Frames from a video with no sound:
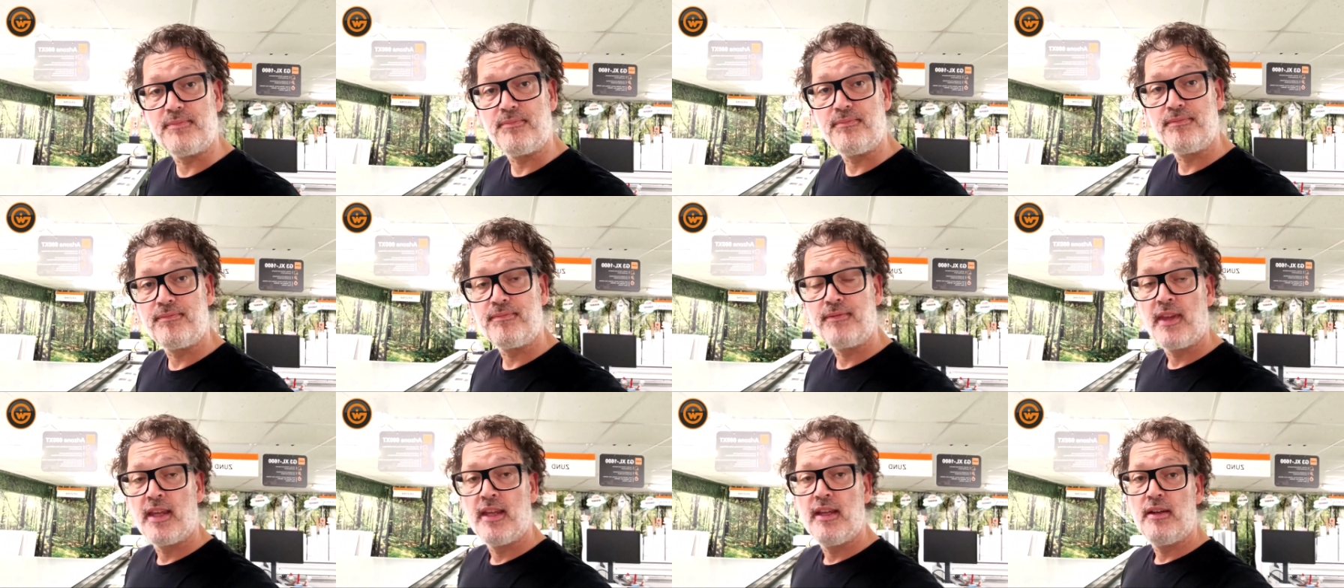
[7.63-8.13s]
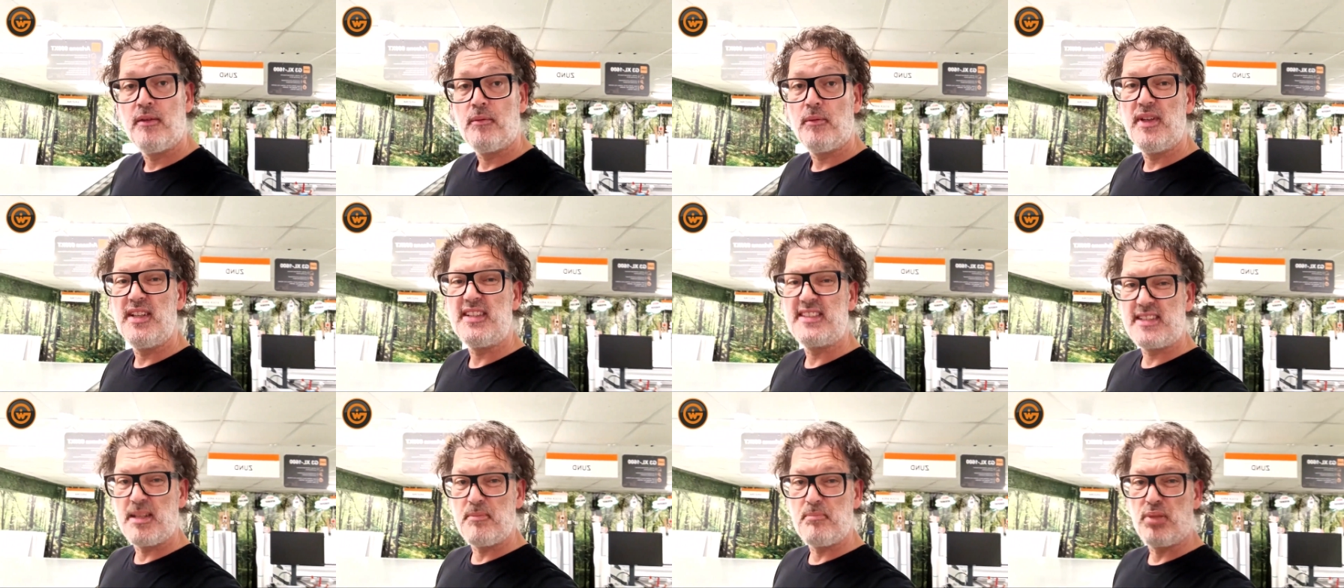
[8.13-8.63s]
Well,
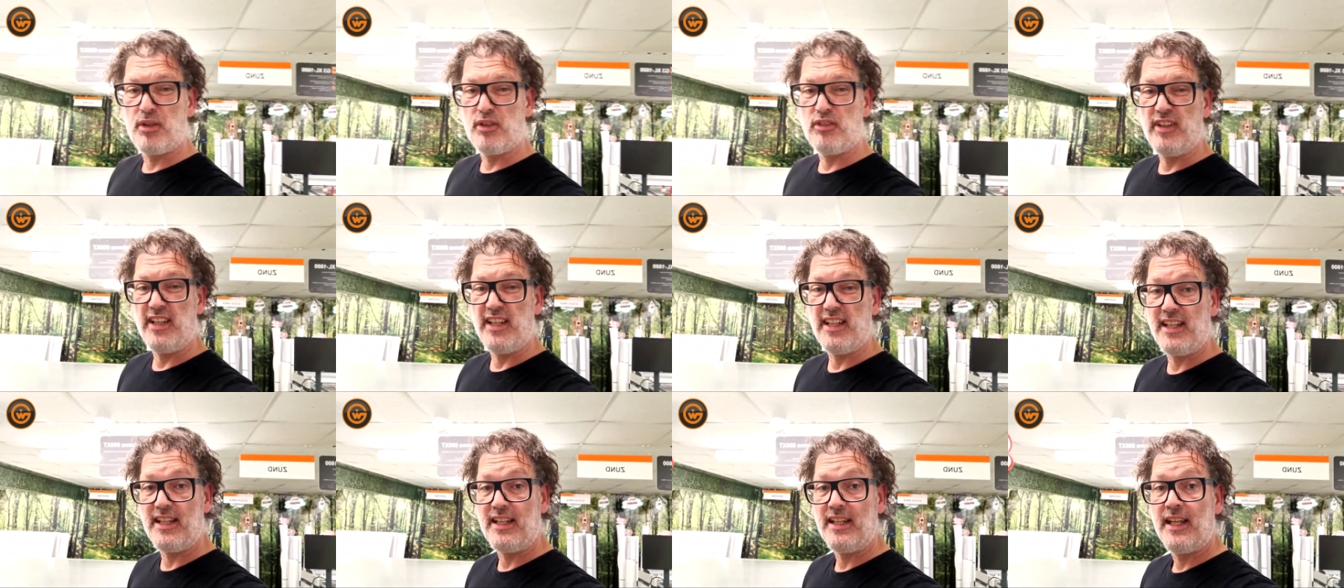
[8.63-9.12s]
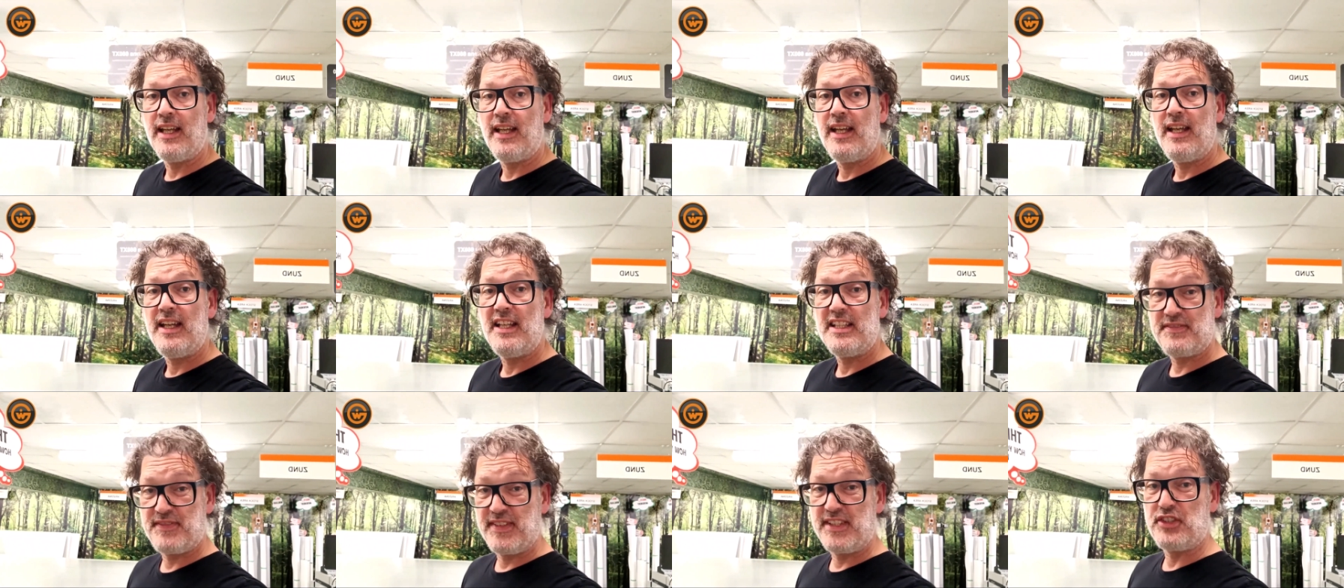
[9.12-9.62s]
it's simple, really
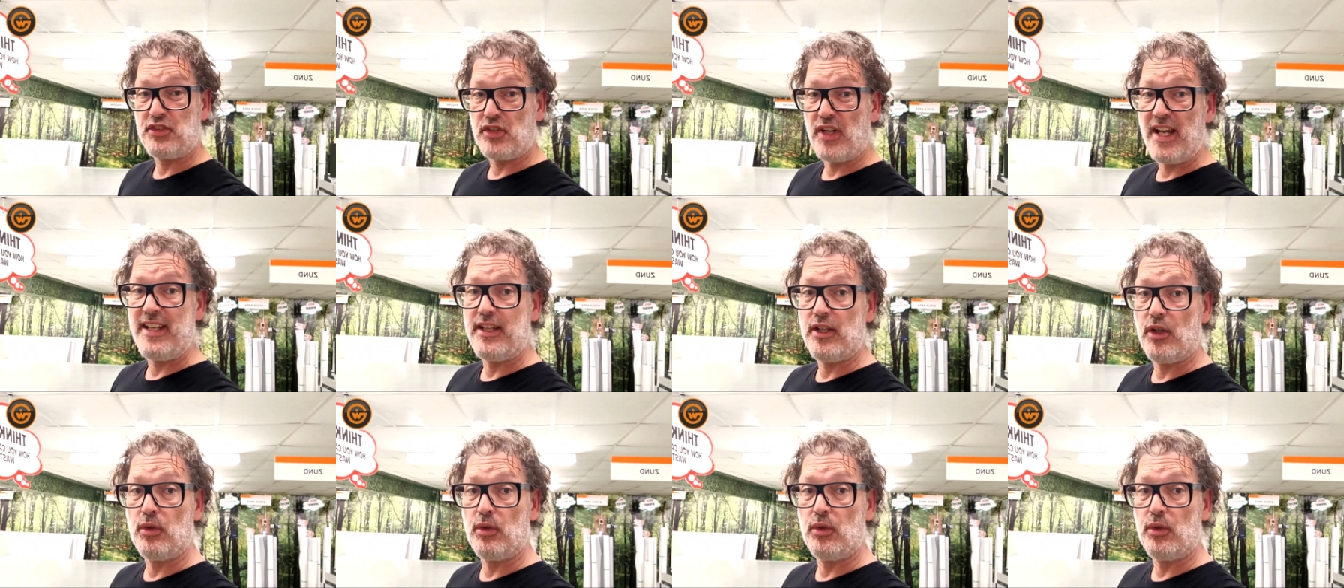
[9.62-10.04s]
it's for trade